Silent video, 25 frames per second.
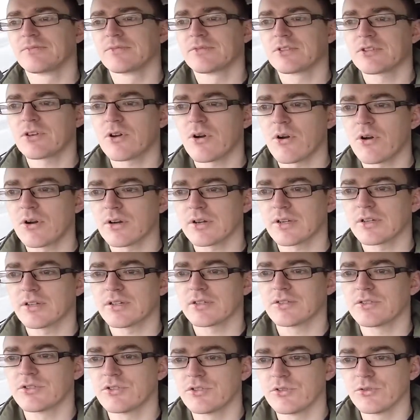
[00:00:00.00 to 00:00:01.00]
Cork
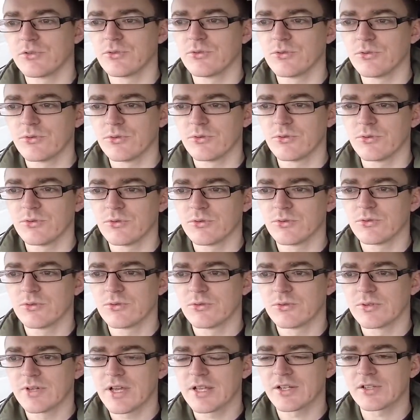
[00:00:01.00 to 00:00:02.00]
to
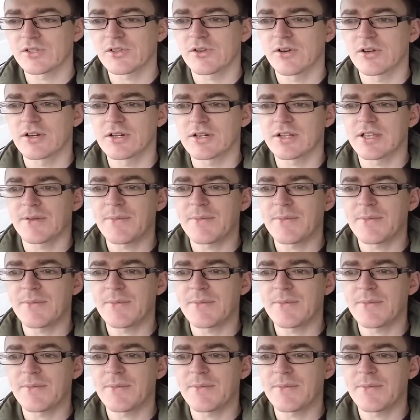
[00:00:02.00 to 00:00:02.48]
Enniscorthy.